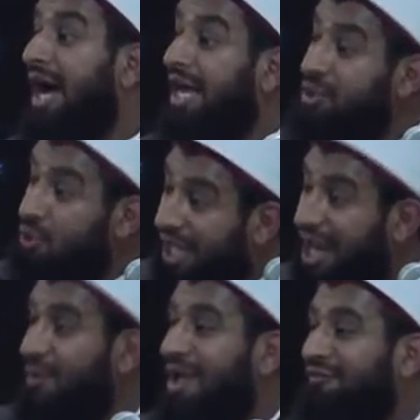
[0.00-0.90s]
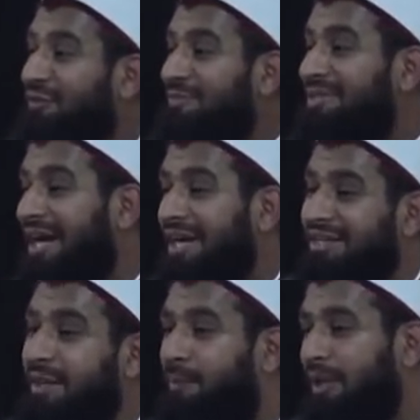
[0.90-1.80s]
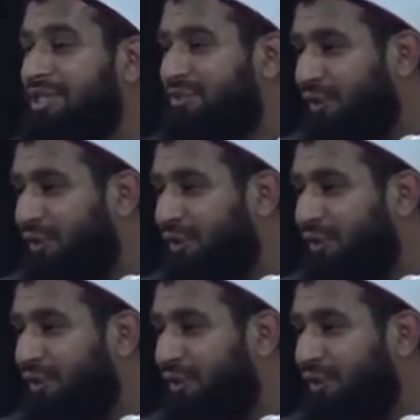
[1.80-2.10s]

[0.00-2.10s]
and you get away from Dan and the police